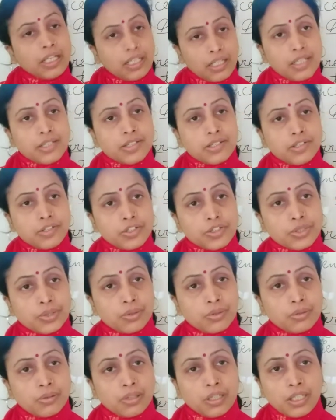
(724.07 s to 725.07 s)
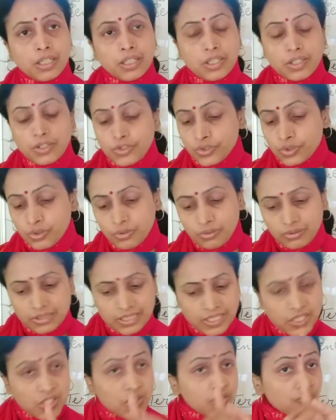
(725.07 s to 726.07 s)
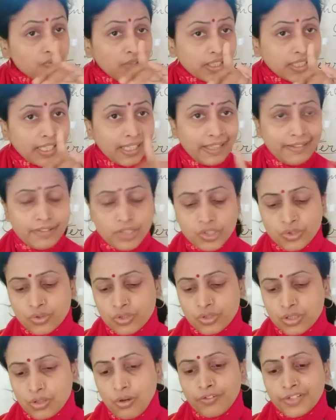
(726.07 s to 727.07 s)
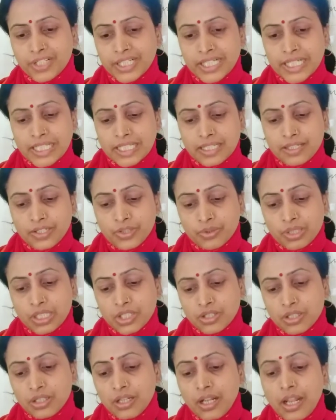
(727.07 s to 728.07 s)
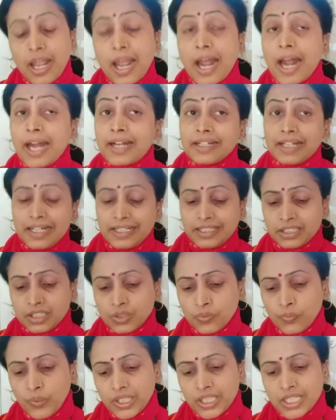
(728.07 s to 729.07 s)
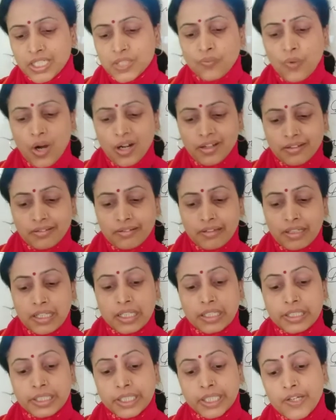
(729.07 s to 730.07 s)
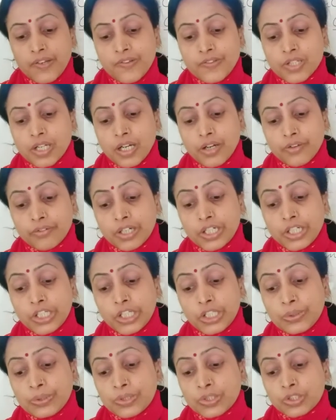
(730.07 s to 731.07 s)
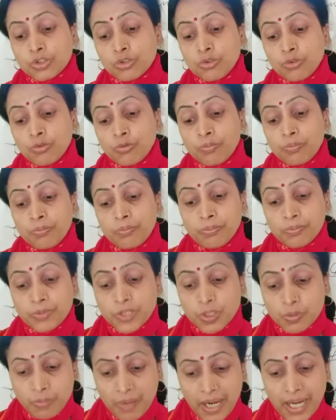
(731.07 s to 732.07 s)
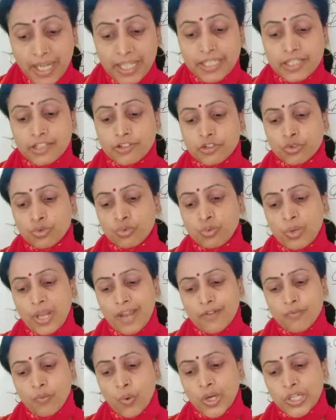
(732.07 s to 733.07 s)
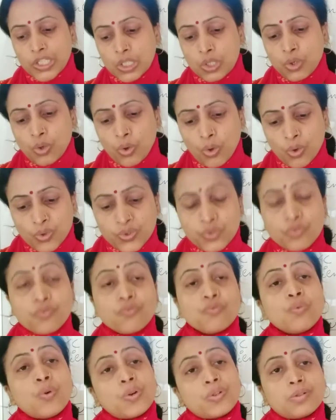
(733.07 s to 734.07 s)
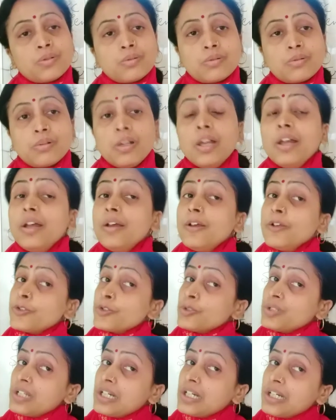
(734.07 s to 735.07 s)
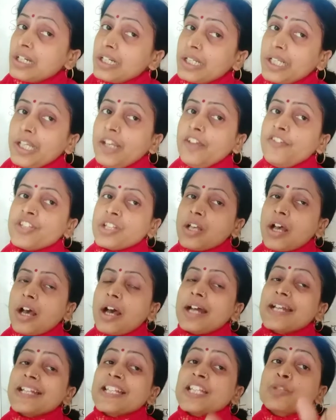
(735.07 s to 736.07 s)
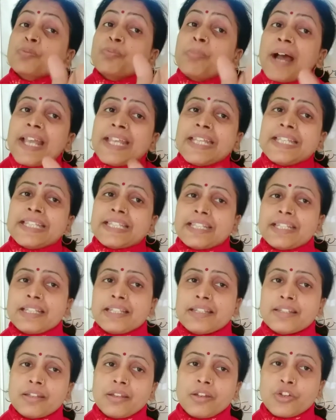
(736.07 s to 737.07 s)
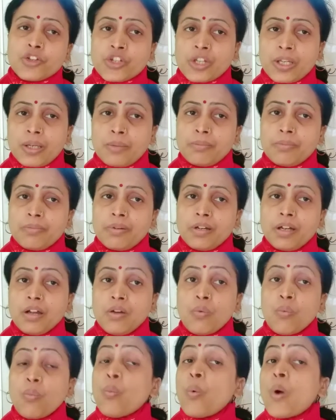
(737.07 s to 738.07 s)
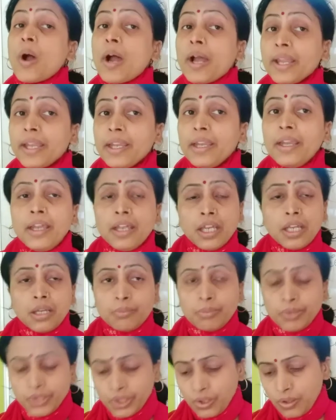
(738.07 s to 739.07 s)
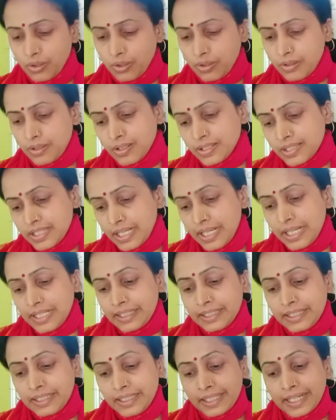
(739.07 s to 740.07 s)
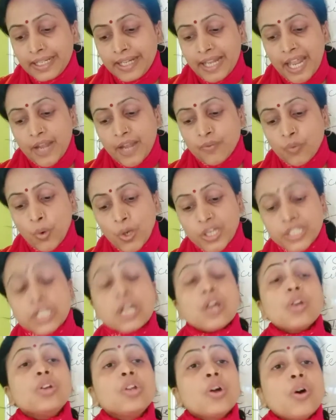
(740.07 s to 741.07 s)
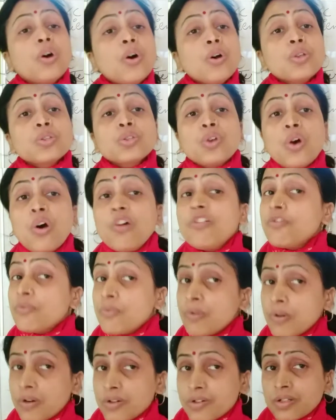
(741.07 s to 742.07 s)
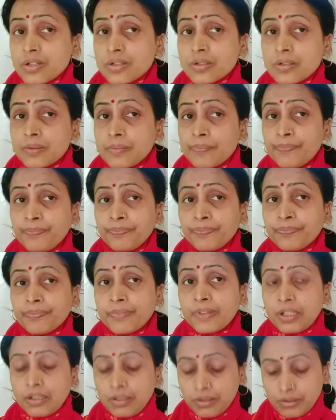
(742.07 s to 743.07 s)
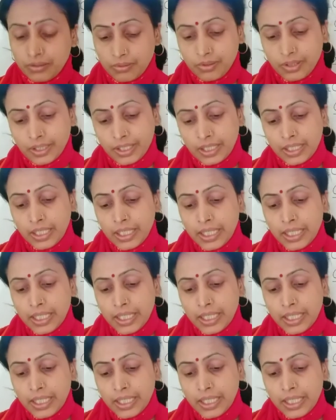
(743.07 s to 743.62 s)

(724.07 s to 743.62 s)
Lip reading: Isn't it? No. So this is one characteristic of the desert region, and another one is what? Their leaves are reduced to spines to avoid loss of water. So their leaves are spines in shape. Why? Because they can avoid loss of water. Okay.